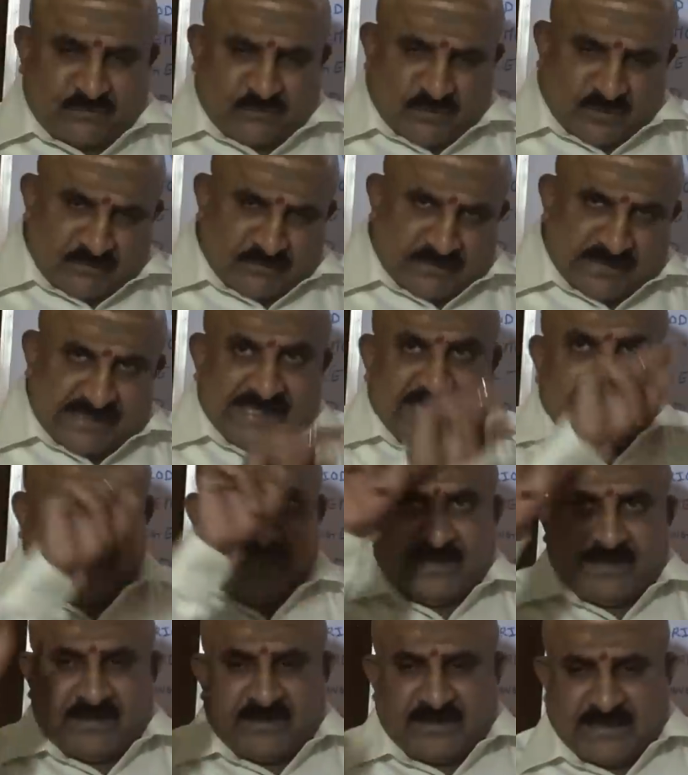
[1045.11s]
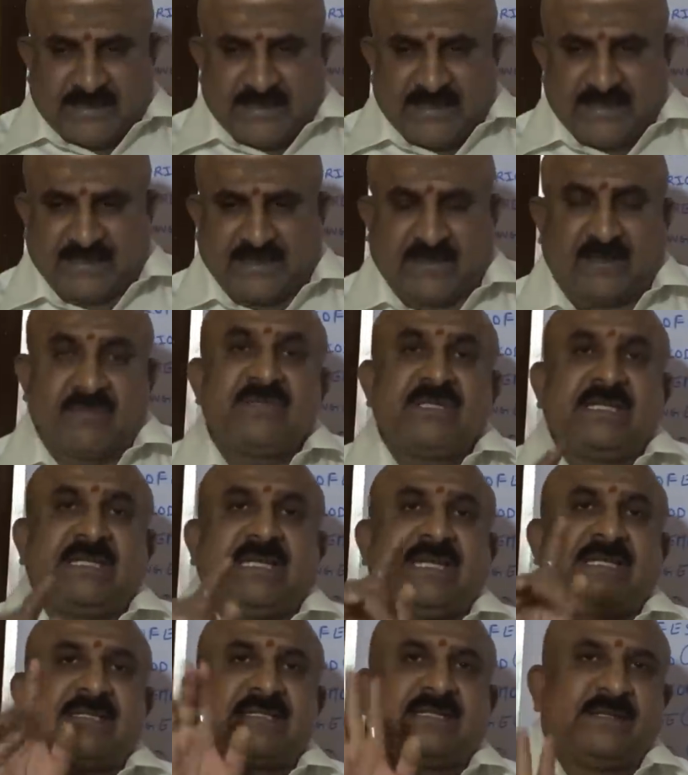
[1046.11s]
from there till he comes,
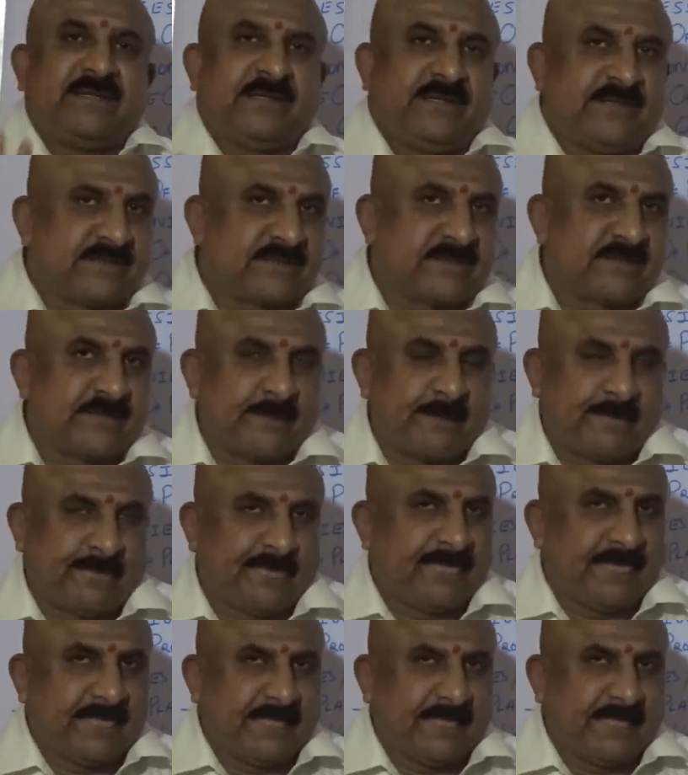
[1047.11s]
he takes 30 years.